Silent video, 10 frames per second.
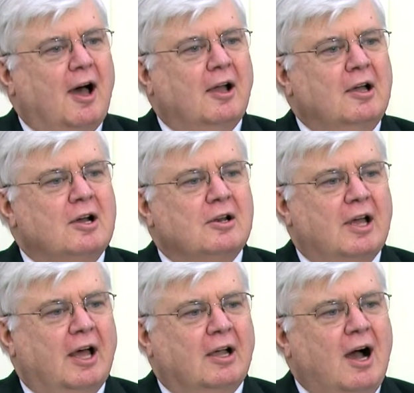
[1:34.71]

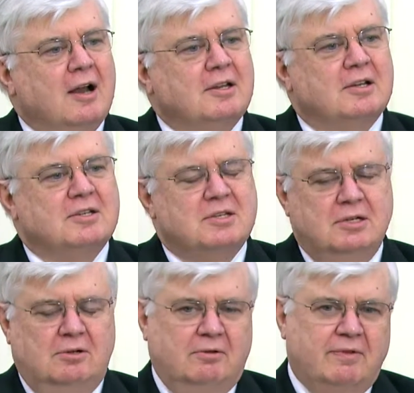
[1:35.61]
a continent
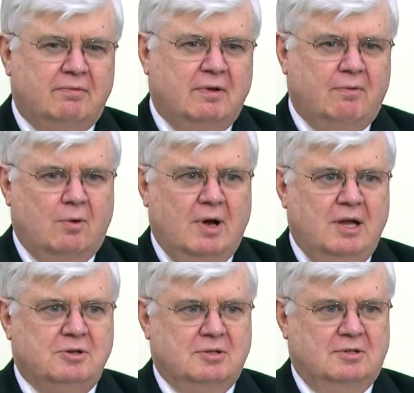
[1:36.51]
still of 54
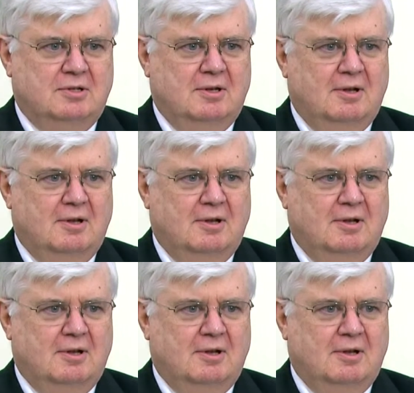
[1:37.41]
nations.